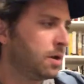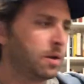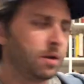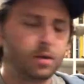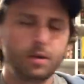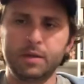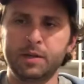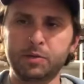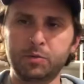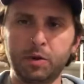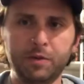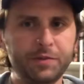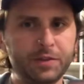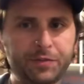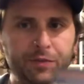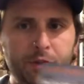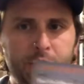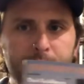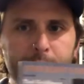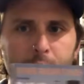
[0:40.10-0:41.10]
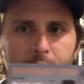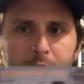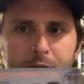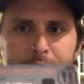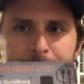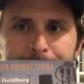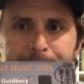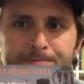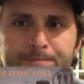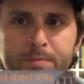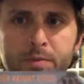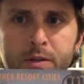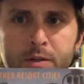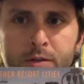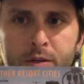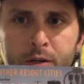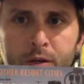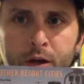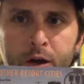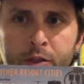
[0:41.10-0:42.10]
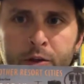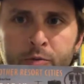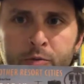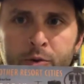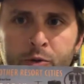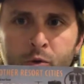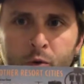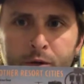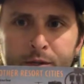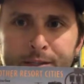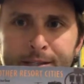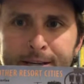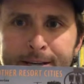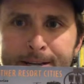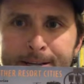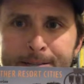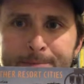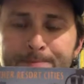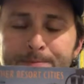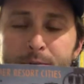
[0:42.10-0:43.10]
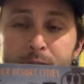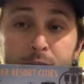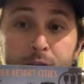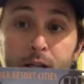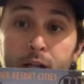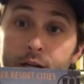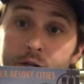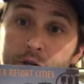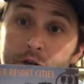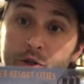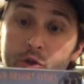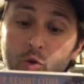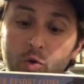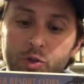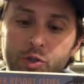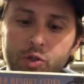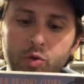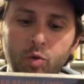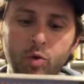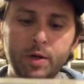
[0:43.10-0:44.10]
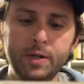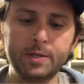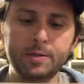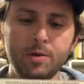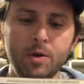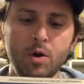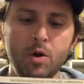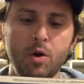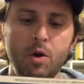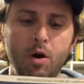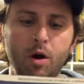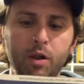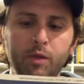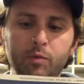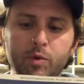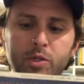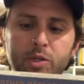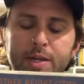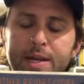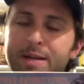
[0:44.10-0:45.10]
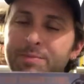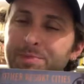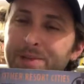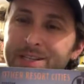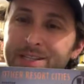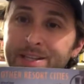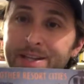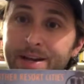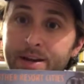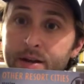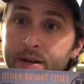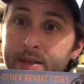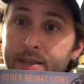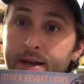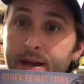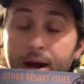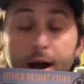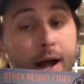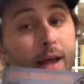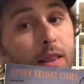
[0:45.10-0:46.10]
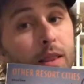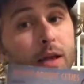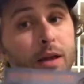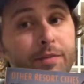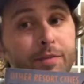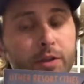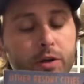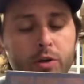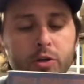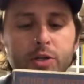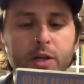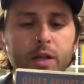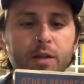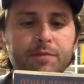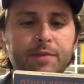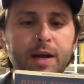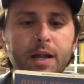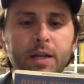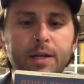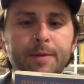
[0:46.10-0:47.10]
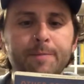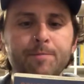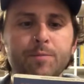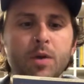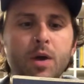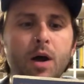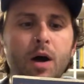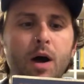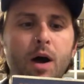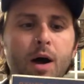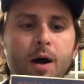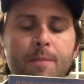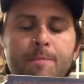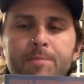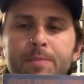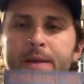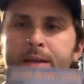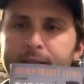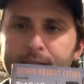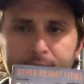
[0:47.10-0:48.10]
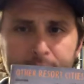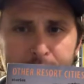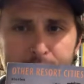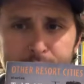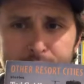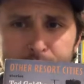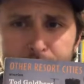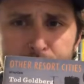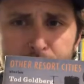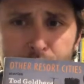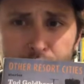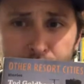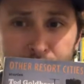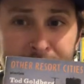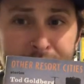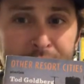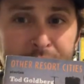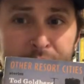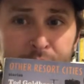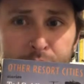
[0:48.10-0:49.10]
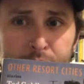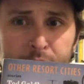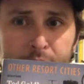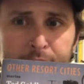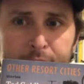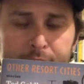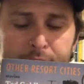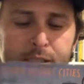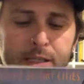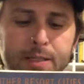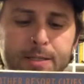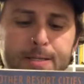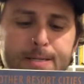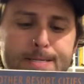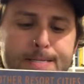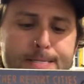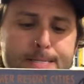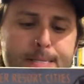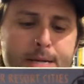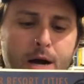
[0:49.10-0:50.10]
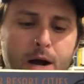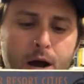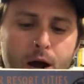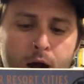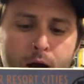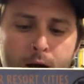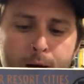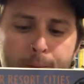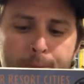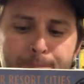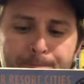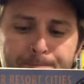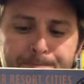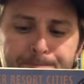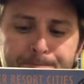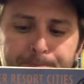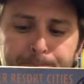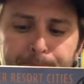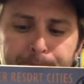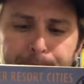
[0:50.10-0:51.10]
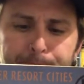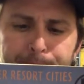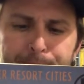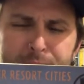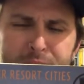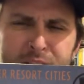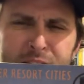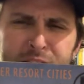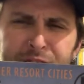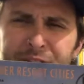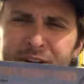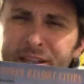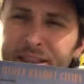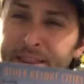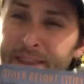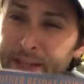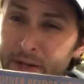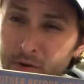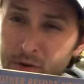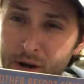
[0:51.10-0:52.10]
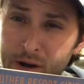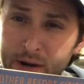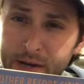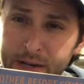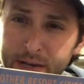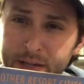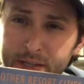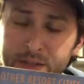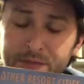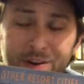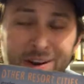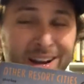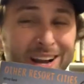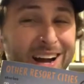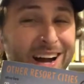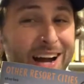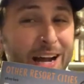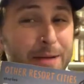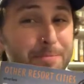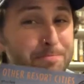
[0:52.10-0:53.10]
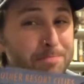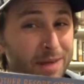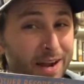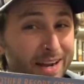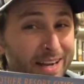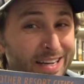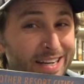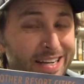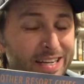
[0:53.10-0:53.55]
This is one of his first books. It's called Other Resort Cities. It's a collection of short stories, all of which take place in the area that I live, in the Coachella Valley. It's excellent. It's really, really excellent. It's very literary. It's very high-minded.